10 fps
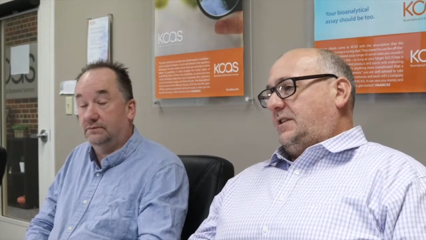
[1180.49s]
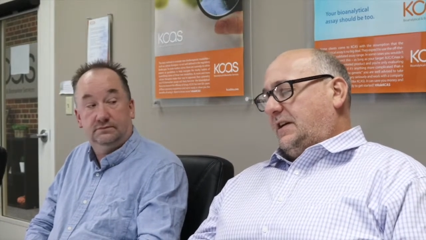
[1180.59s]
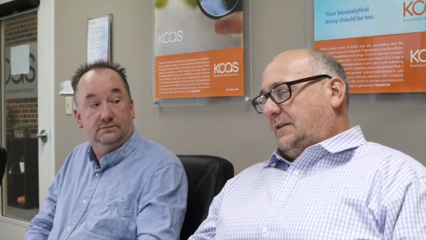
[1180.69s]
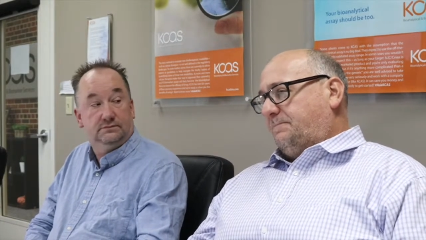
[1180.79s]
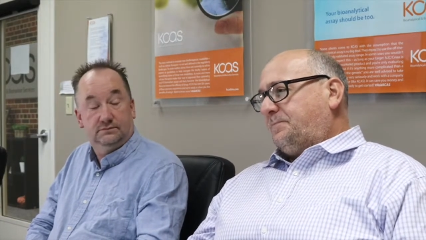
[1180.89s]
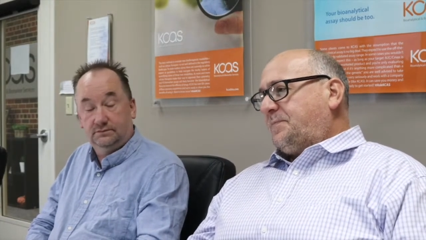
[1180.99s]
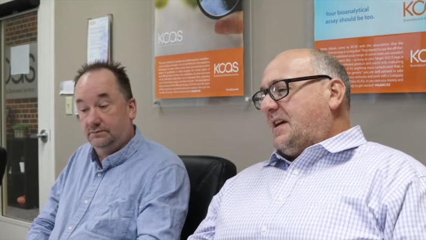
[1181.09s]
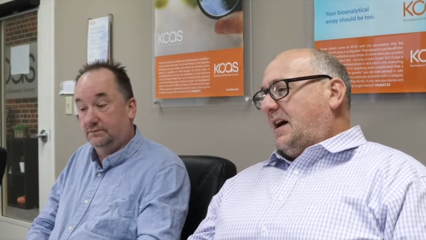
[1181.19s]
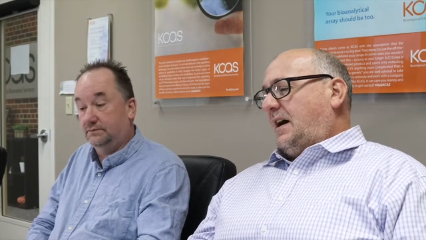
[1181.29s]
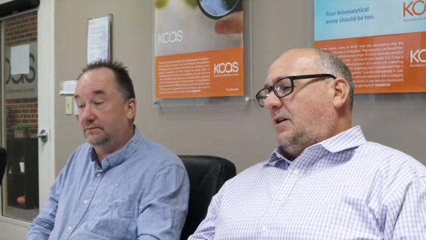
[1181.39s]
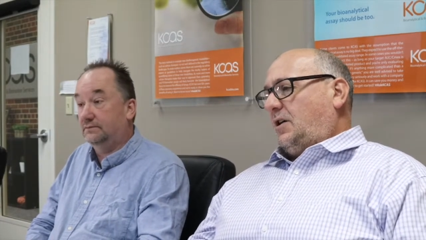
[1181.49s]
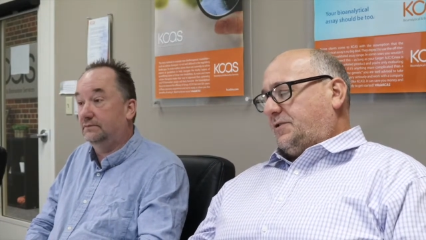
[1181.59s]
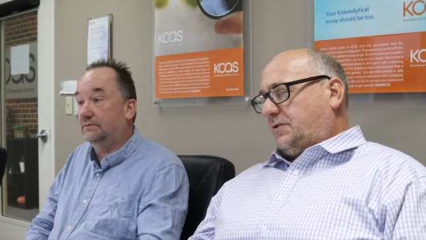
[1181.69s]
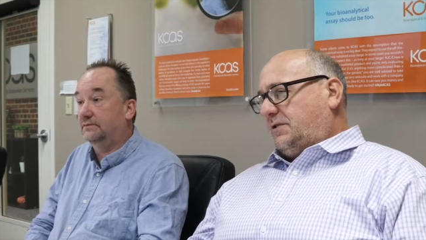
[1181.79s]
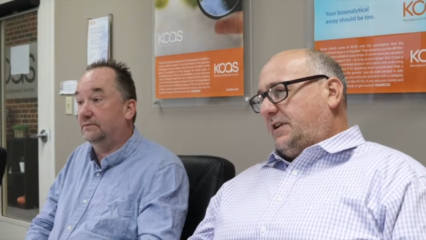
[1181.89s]
Speaker 1: And then uh,
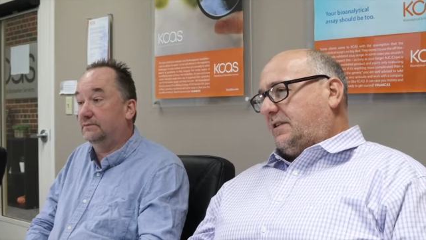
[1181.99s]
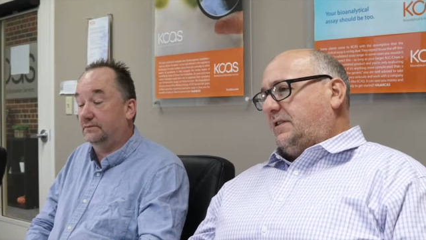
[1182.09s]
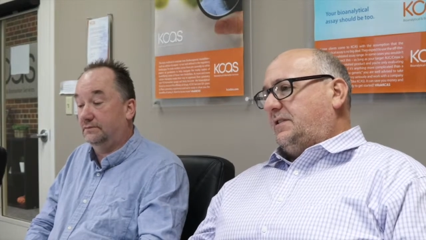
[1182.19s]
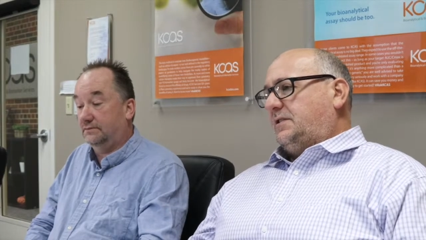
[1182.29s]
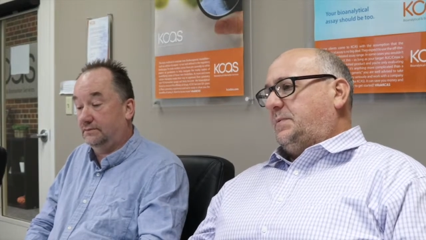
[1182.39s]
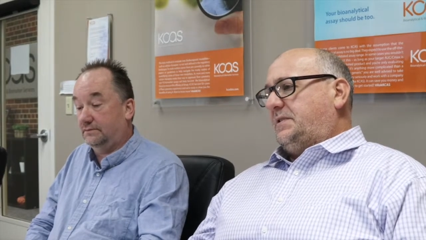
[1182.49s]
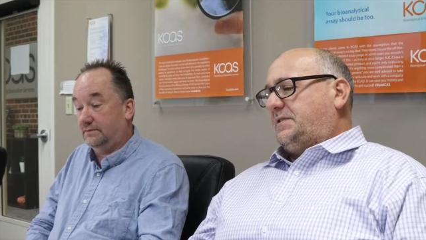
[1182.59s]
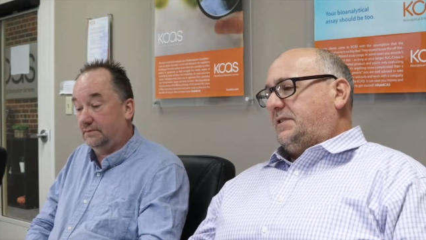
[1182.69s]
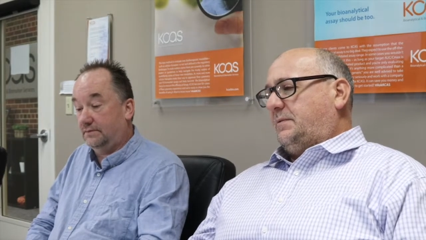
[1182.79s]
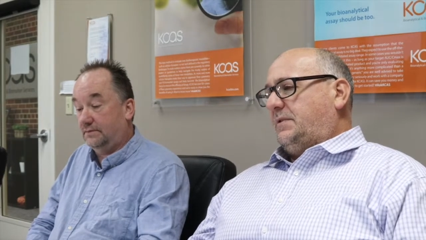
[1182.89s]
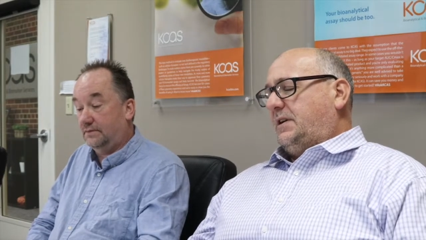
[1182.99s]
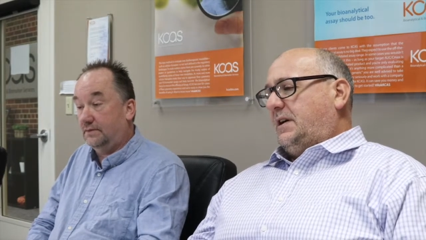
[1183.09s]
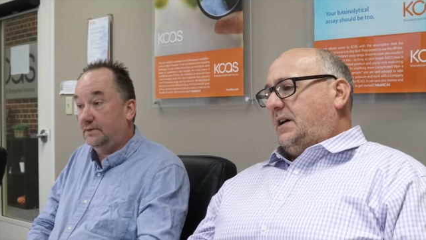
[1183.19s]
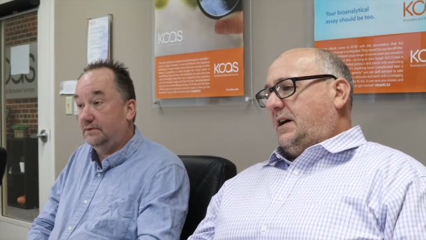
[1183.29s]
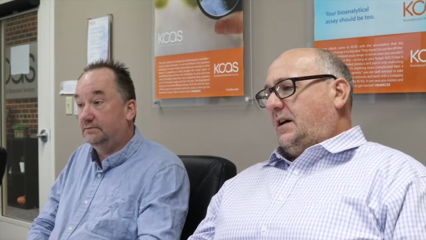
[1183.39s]
also clinically, there's been some
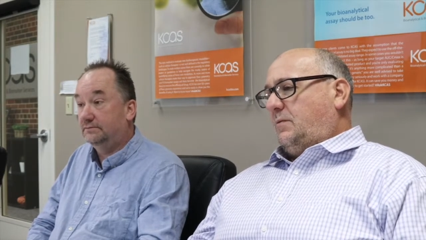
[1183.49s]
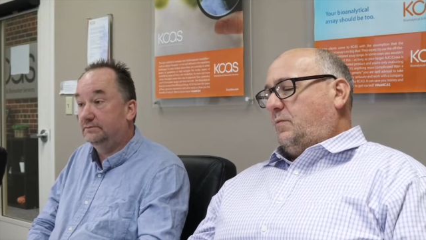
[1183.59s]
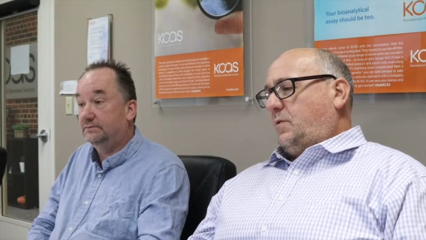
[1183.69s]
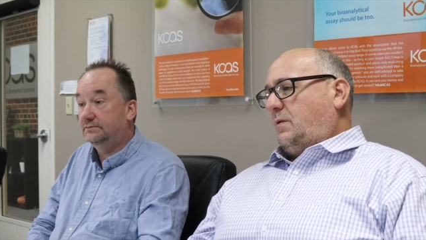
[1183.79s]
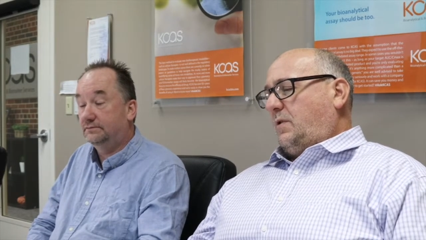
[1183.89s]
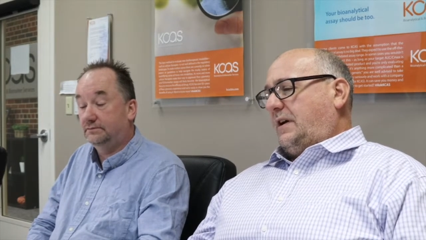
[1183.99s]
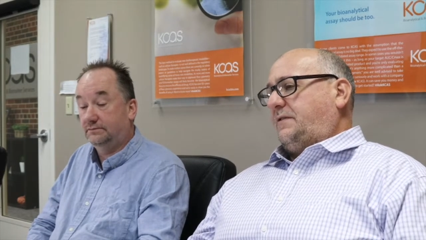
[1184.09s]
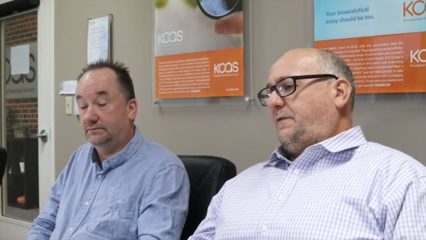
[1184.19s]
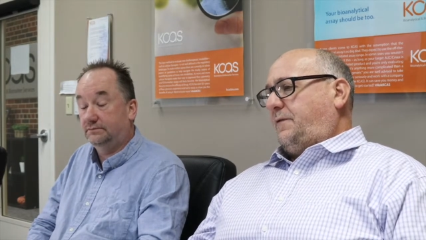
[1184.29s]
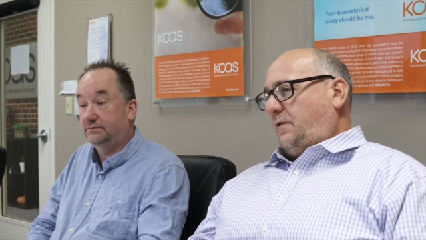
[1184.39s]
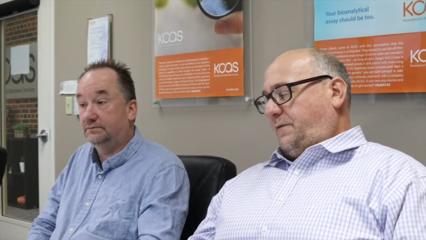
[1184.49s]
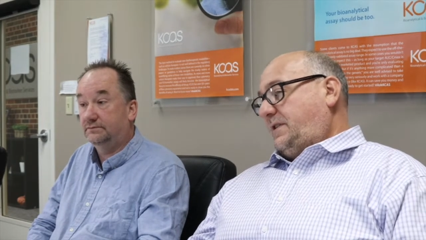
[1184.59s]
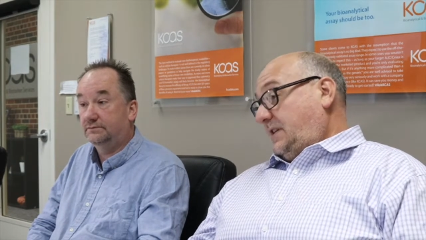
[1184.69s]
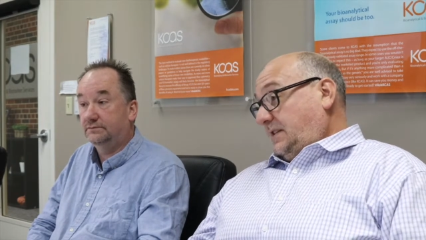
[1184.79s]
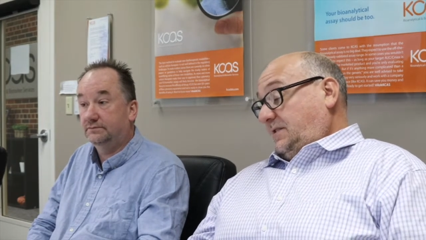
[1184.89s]
uh, we're, we're at the
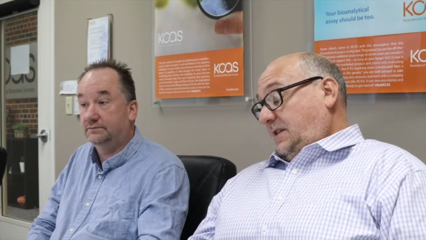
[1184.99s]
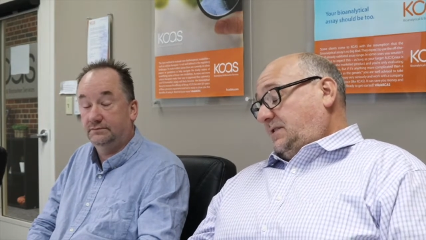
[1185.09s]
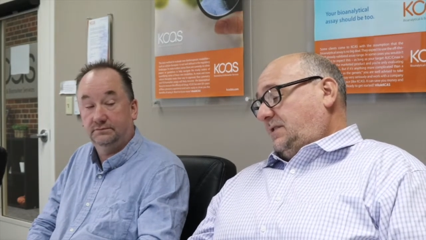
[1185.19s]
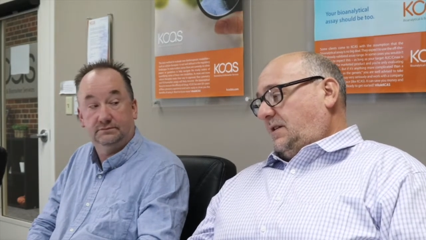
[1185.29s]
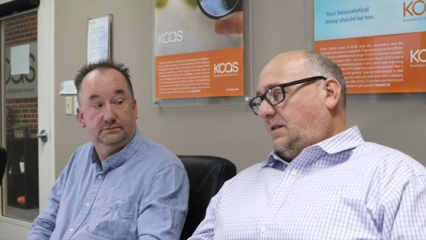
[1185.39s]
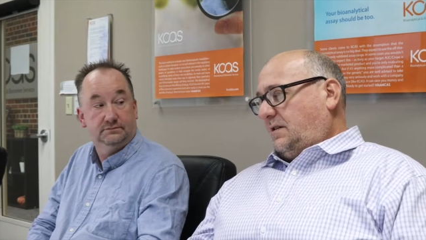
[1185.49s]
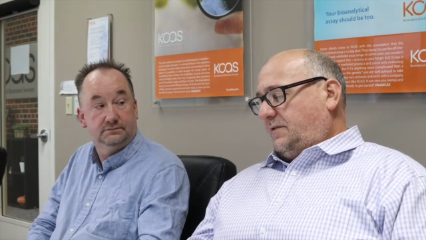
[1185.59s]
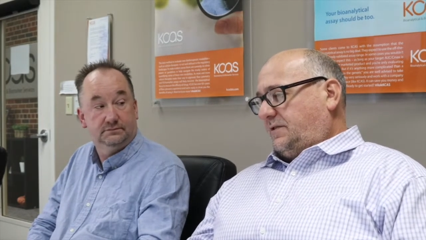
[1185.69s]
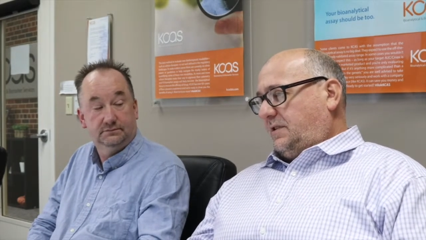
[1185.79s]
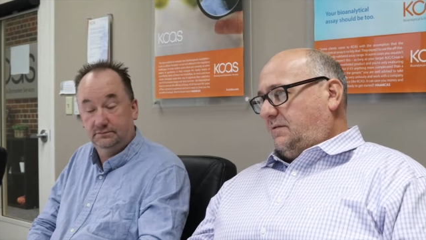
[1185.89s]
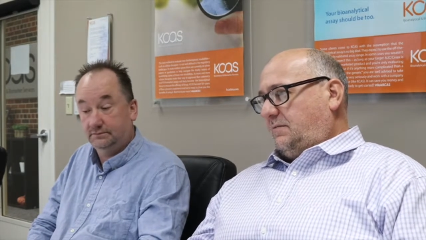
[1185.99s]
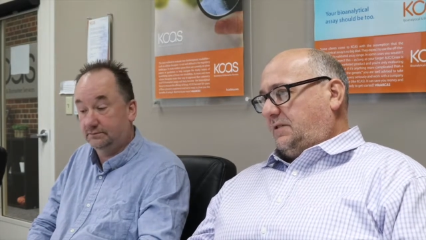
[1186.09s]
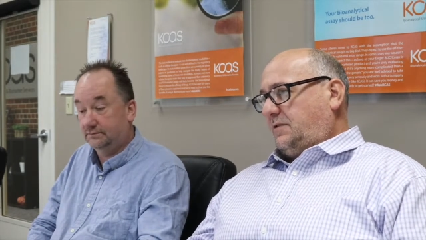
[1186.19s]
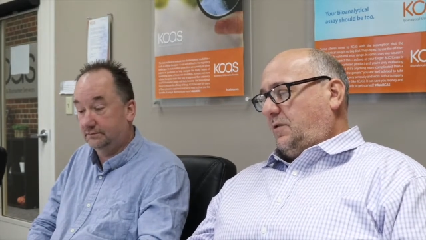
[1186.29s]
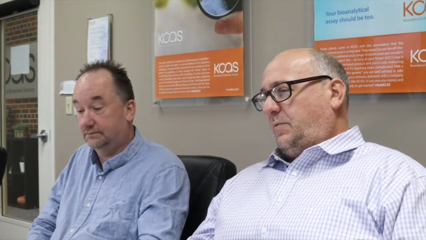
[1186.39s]
forefront. K C S, I'll, I'll give us a
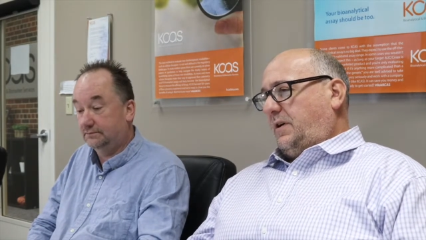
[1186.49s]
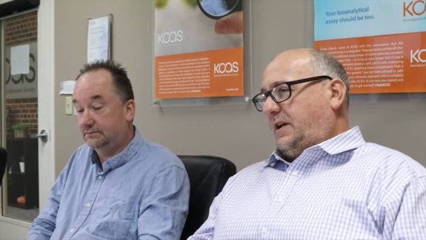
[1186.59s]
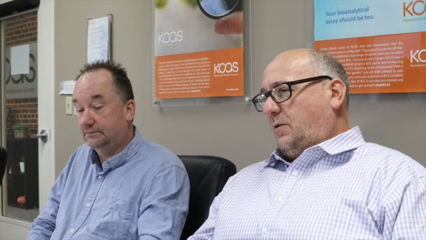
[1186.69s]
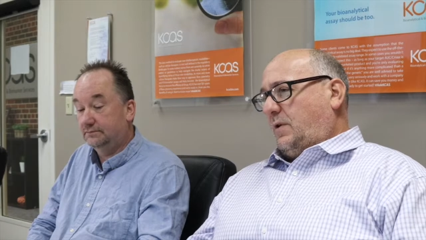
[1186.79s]
nice little plug here.